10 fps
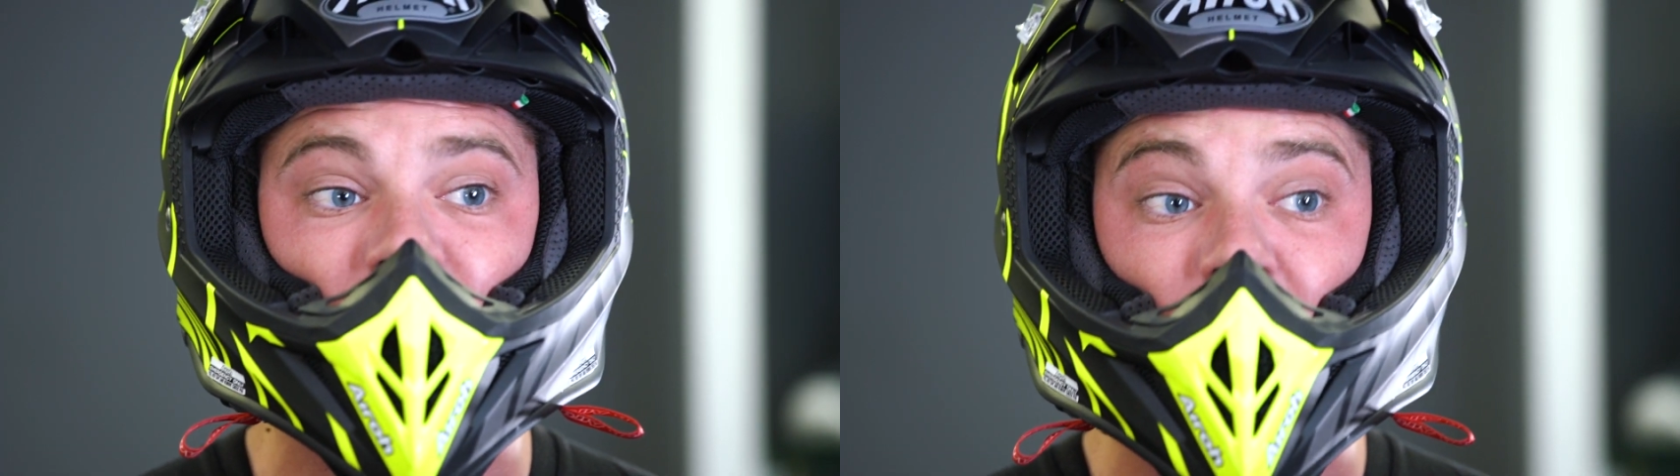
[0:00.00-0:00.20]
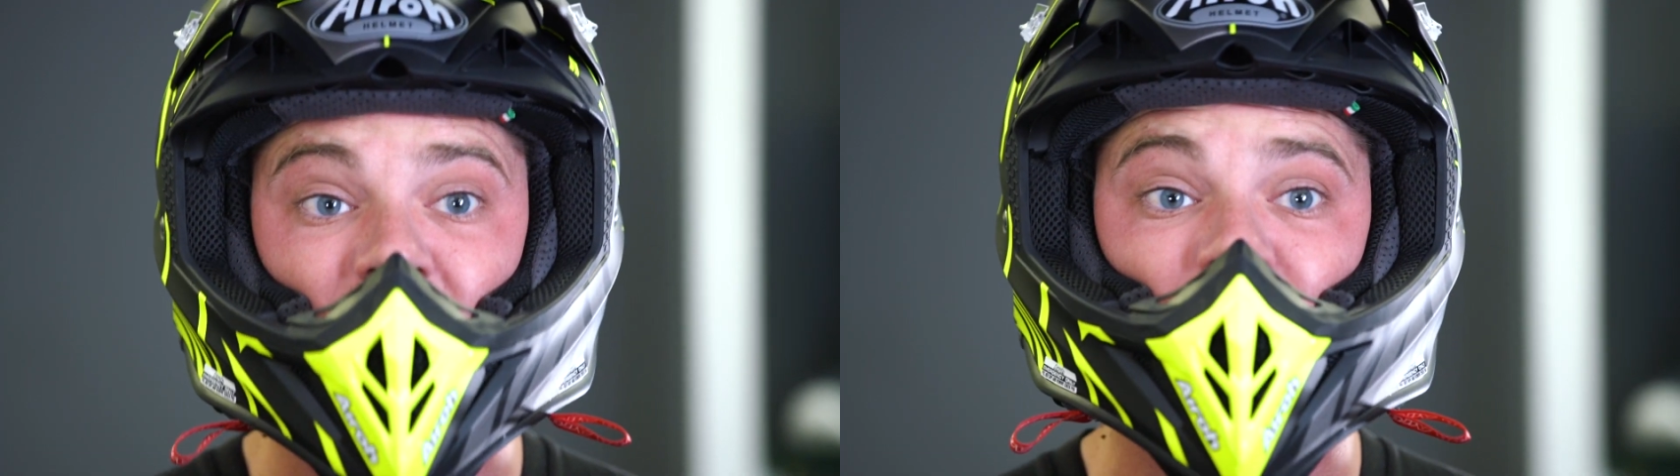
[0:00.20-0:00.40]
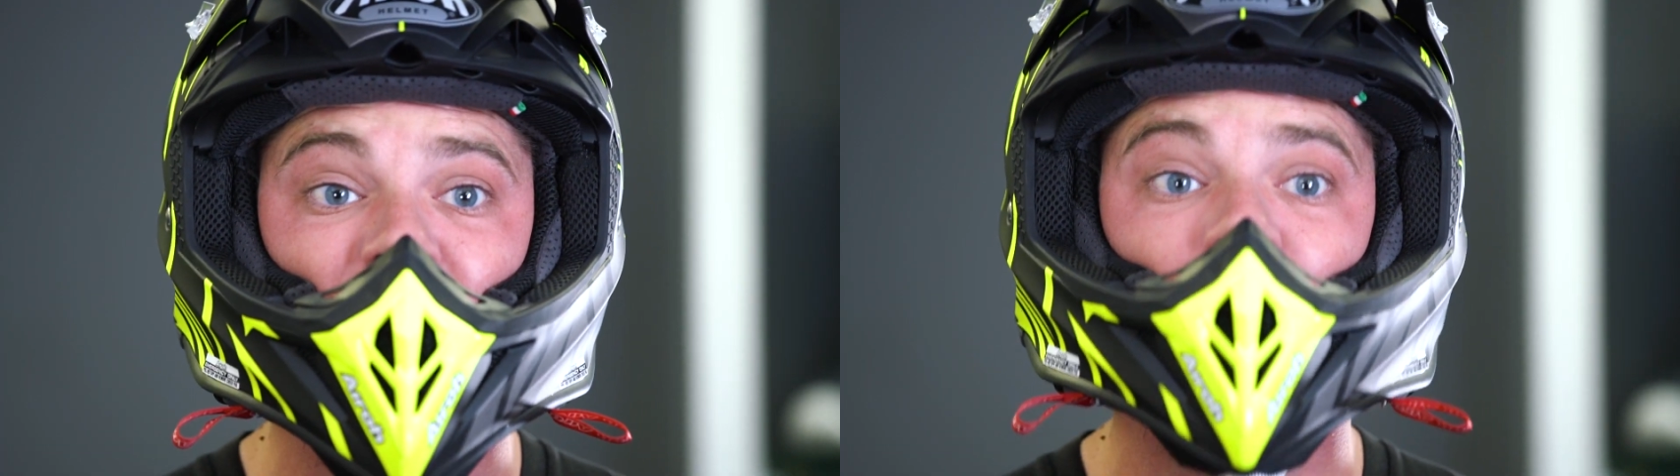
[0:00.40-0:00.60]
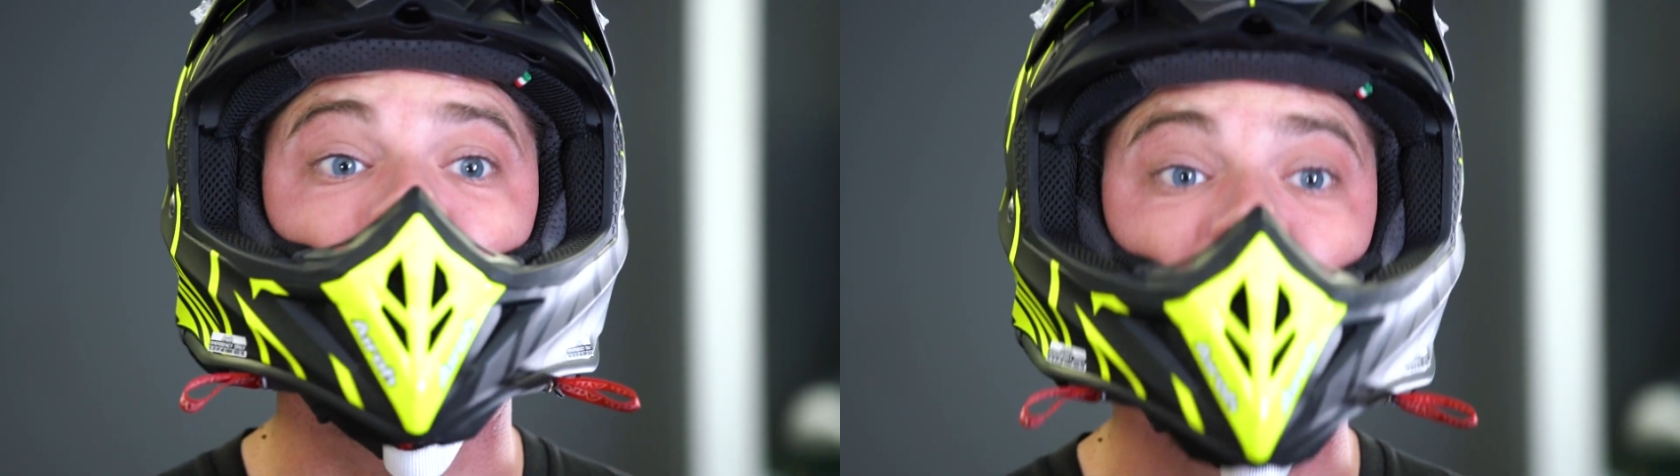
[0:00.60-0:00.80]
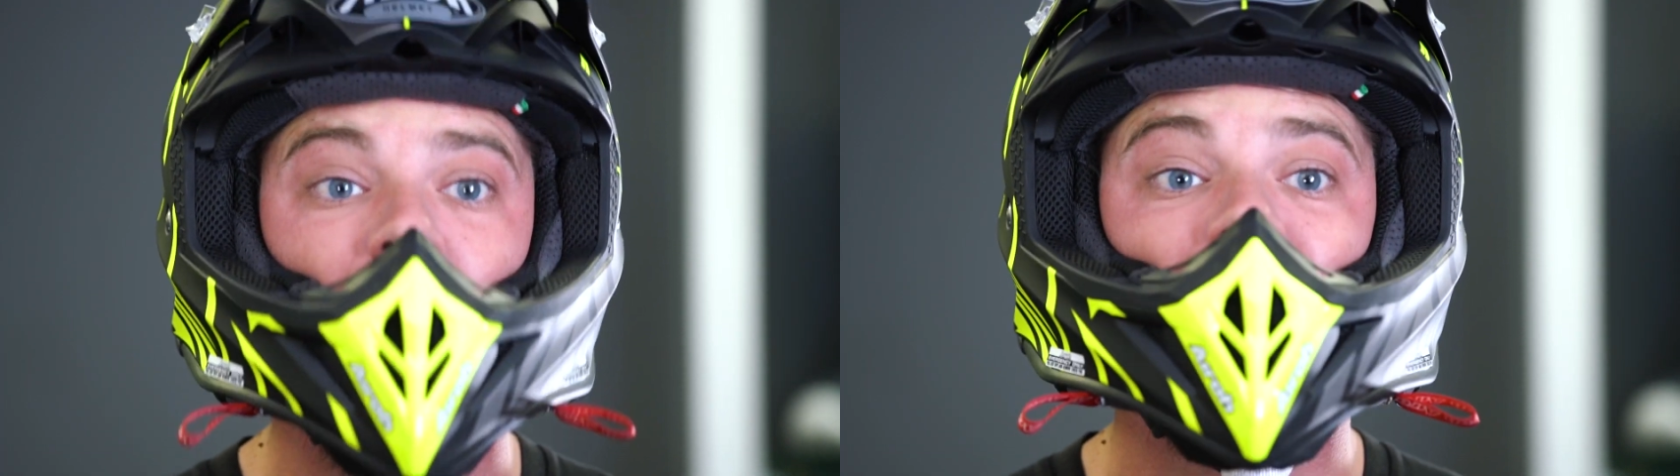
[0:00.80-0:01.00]
As I mentioned before,
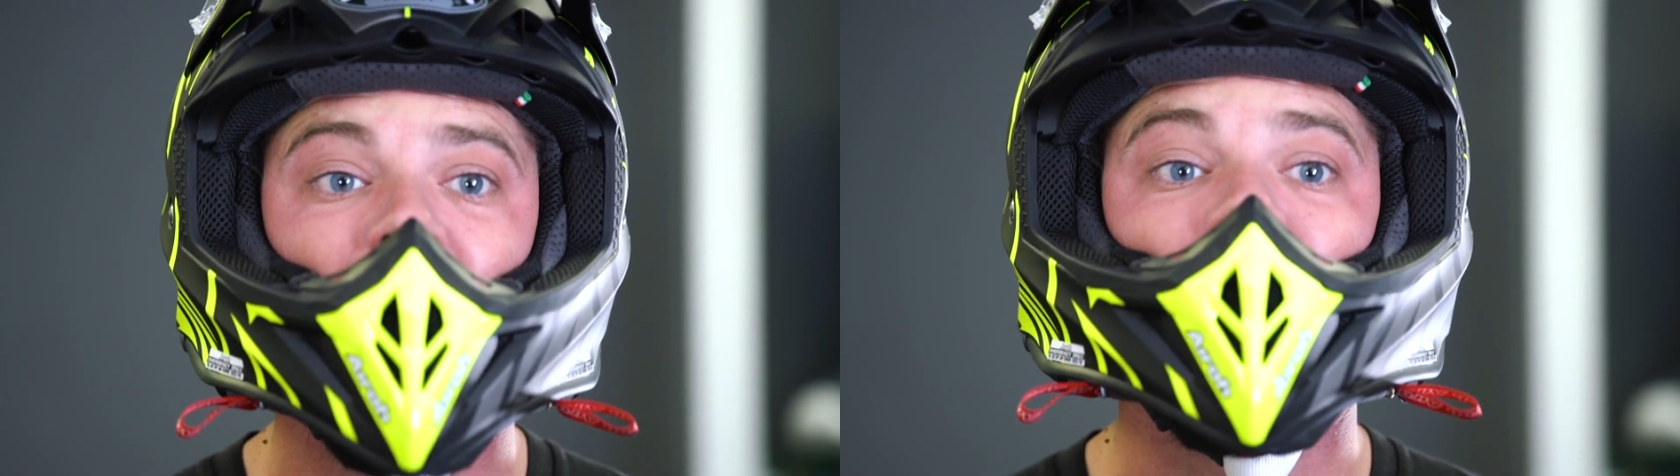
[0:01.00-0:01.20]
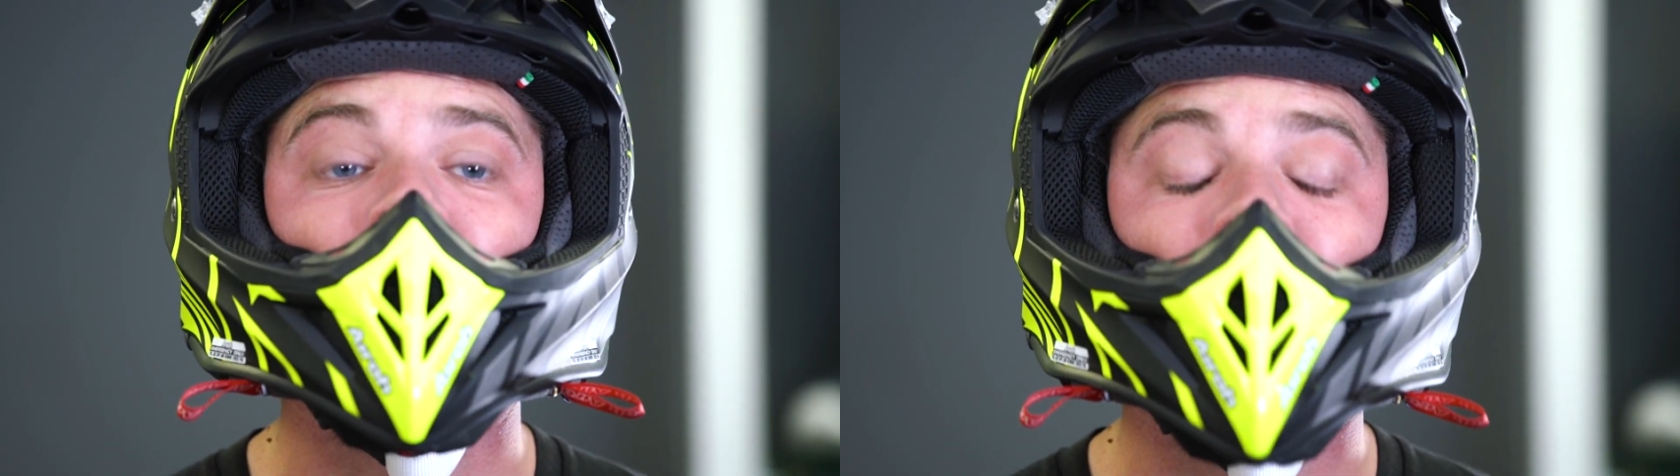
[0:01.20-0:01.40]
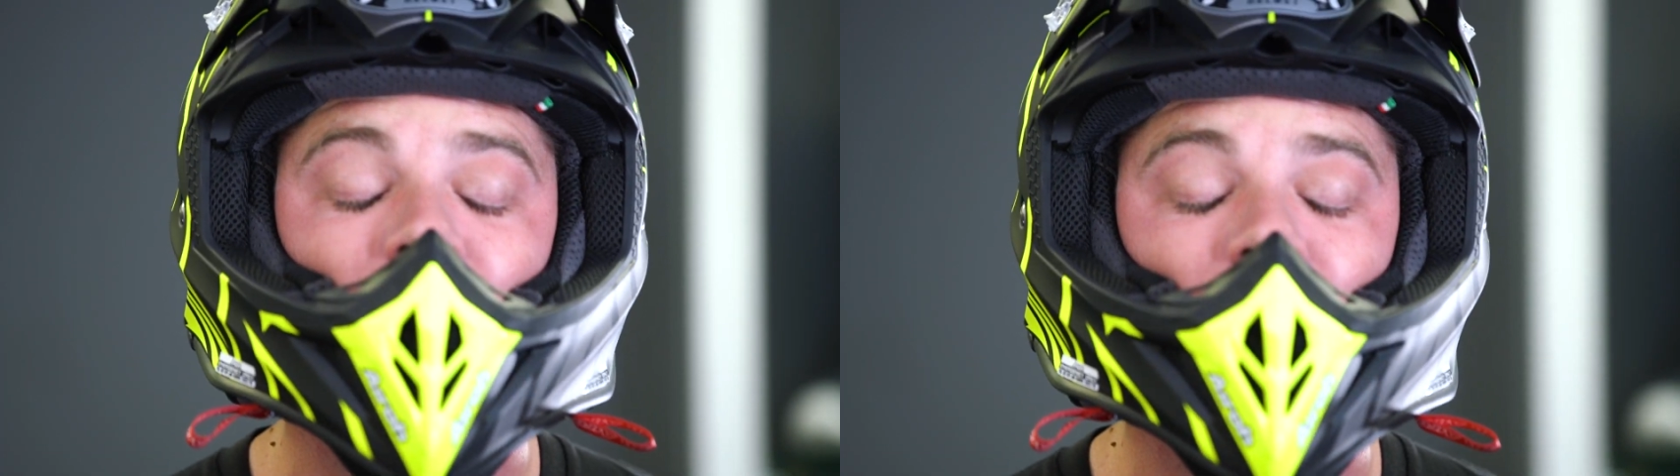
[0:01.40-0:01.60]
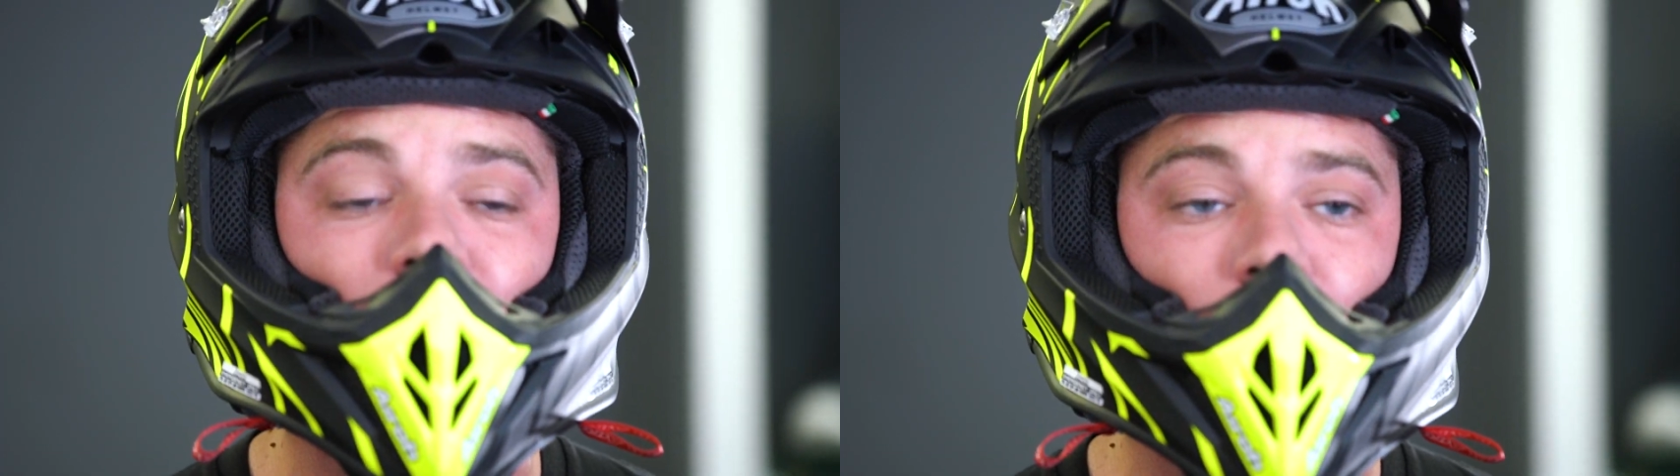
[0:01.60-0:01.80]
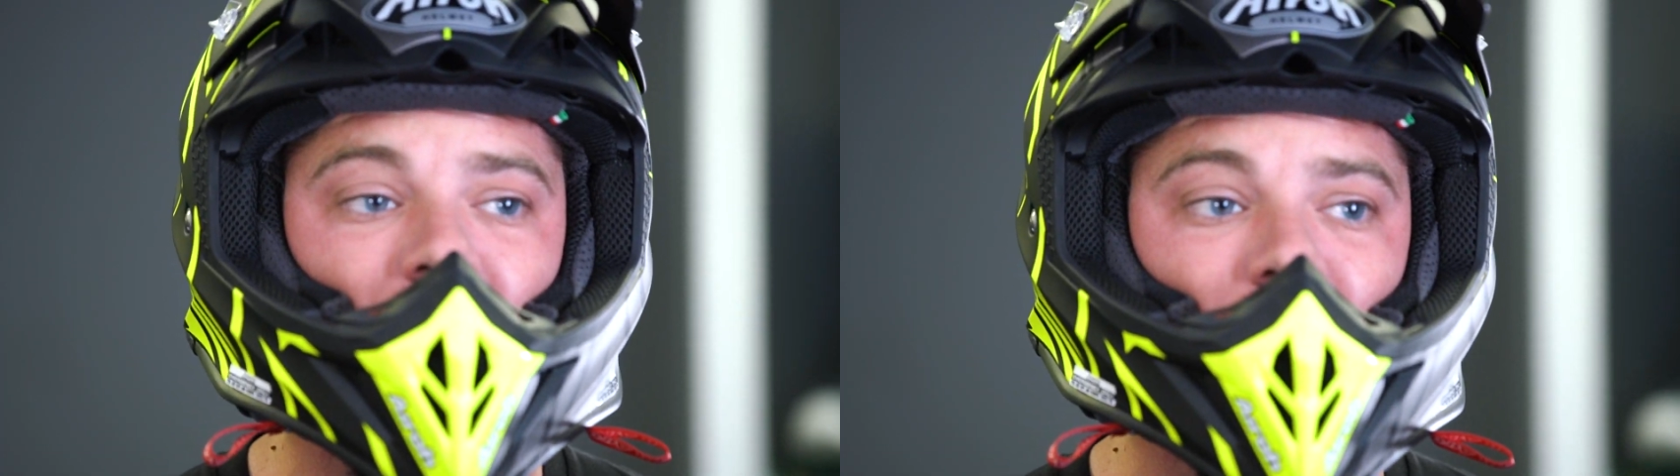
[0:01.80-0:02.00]
950
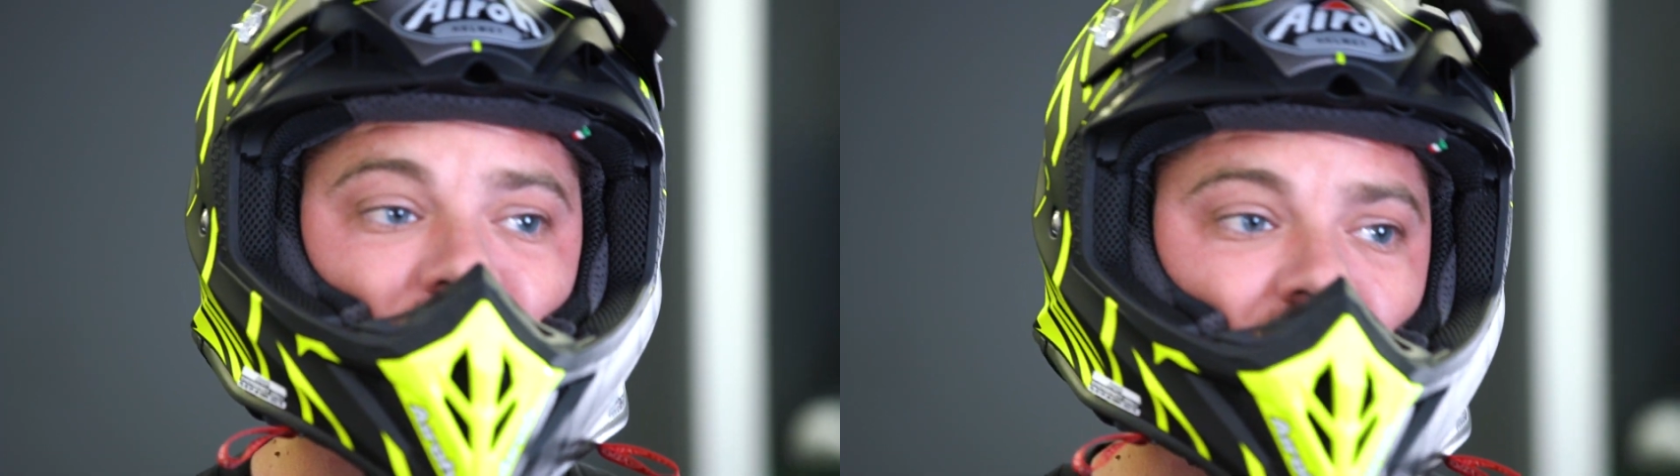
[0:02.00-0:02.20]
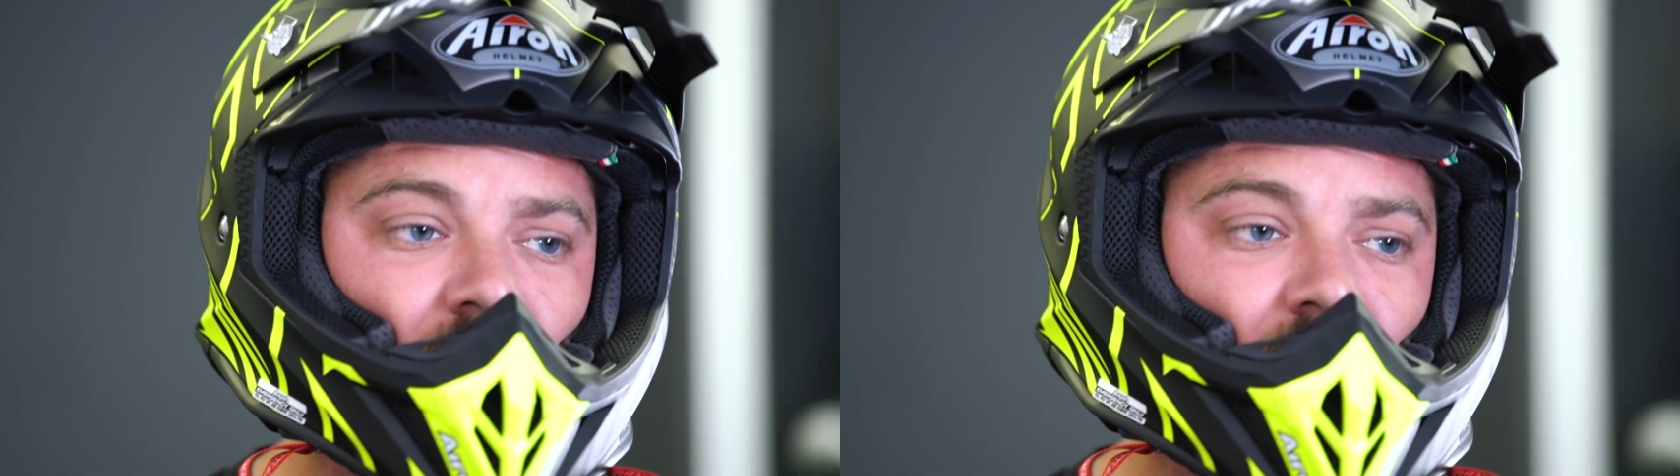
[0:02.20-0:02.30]
grams,